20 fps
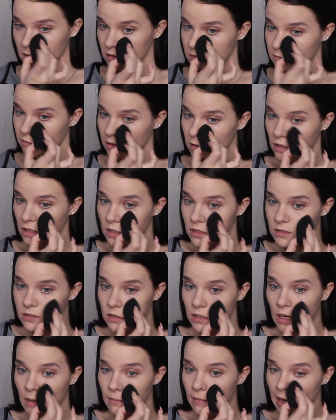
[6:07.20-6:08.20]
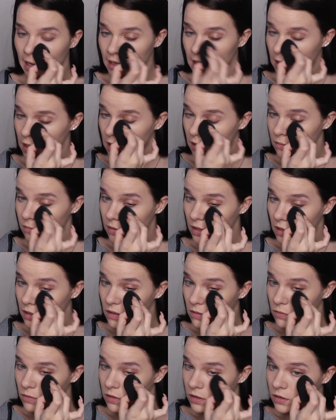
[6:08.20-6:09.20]
Foundation. I might like it
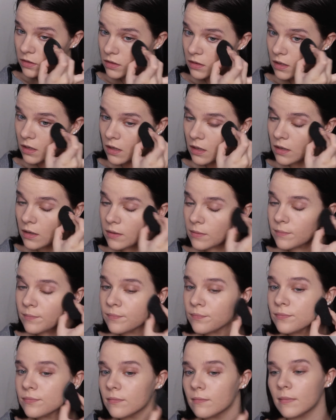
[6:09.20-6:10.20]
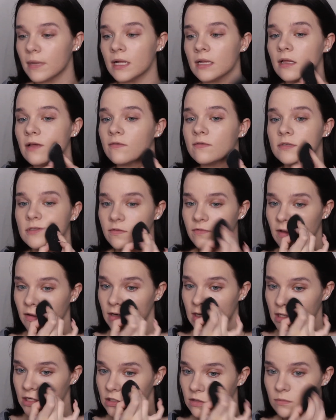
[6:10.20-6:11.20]
better with my Love is the
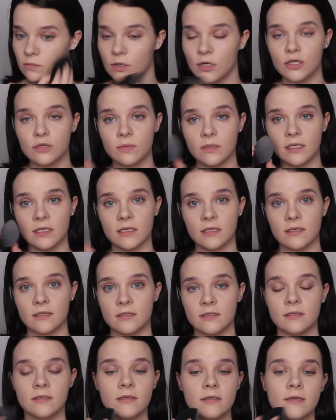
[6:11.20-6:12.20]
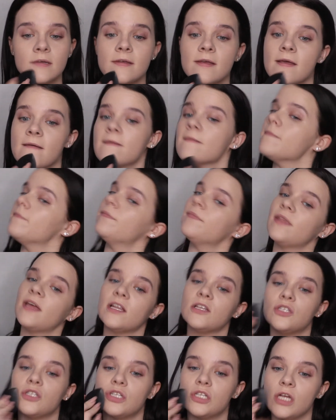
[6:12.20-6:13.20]
foundation brush, because
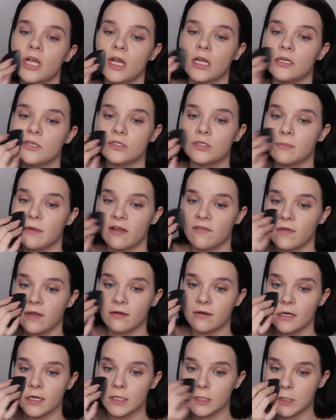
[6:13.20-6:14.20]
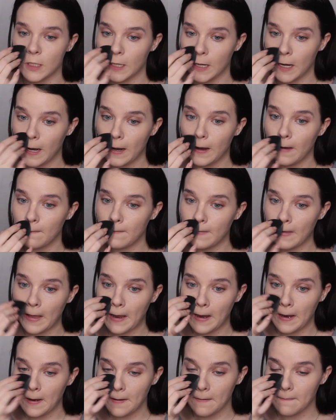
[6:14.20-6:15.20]
that's changed my foundation game
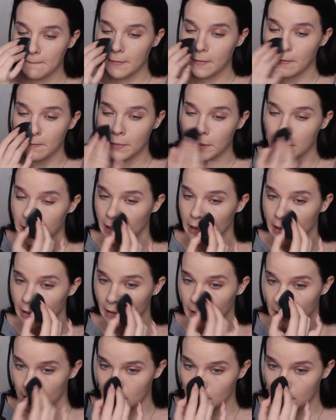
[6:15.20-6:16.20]
like completely.